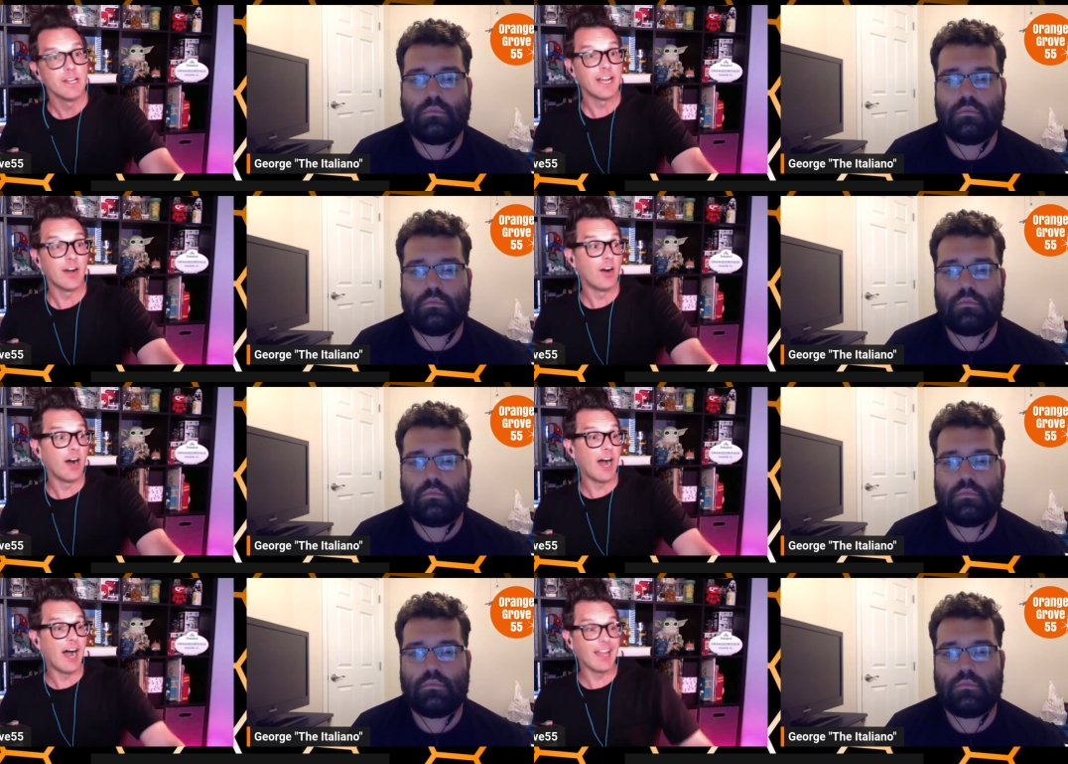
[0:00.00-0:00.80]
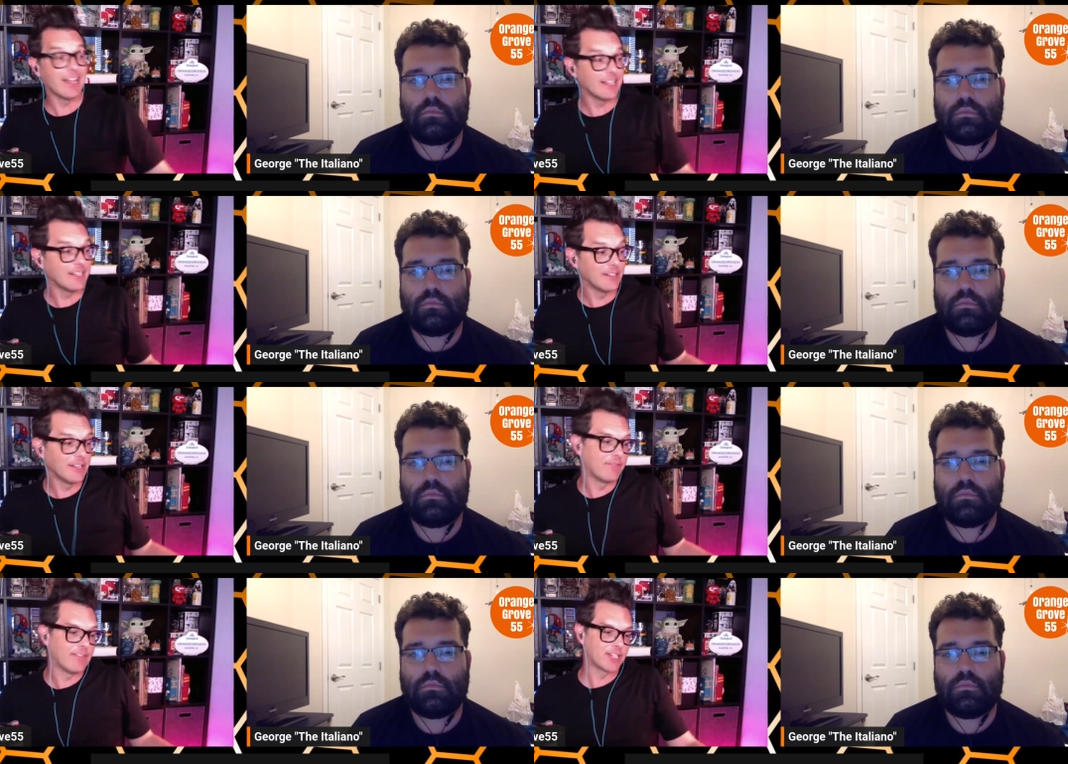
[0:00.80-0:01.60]
Speaker 1: Now, I,
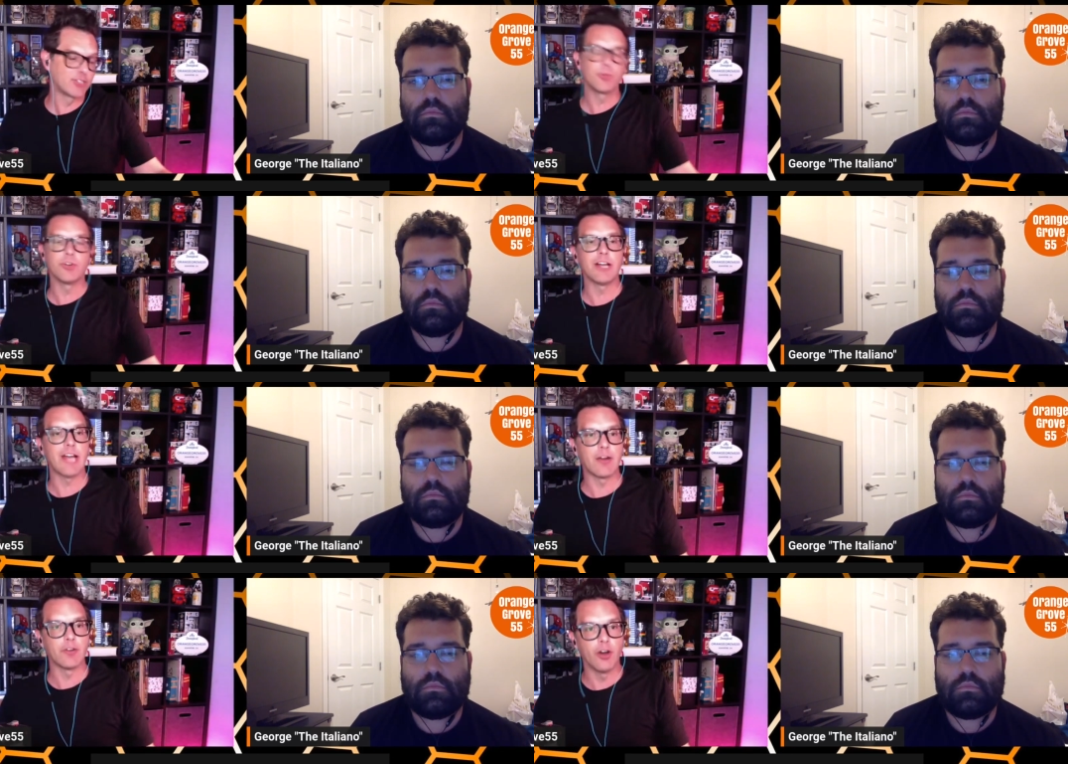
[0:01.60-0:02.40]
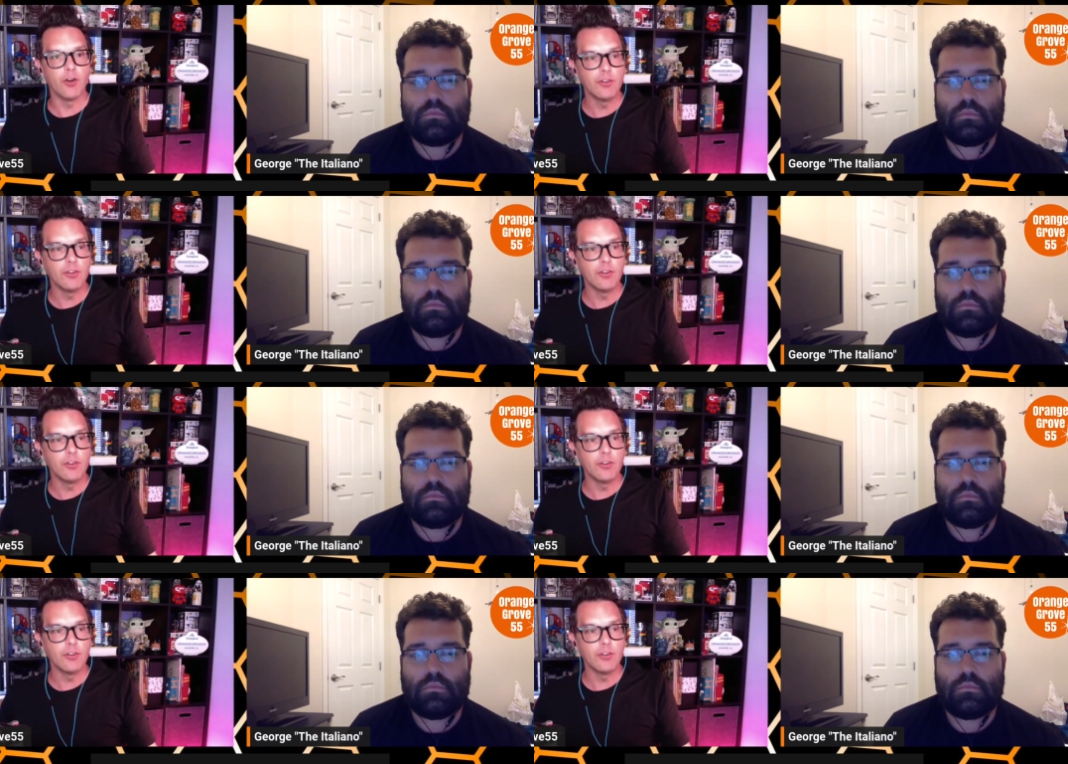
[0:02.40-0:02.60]
if that's true or not, I don't know,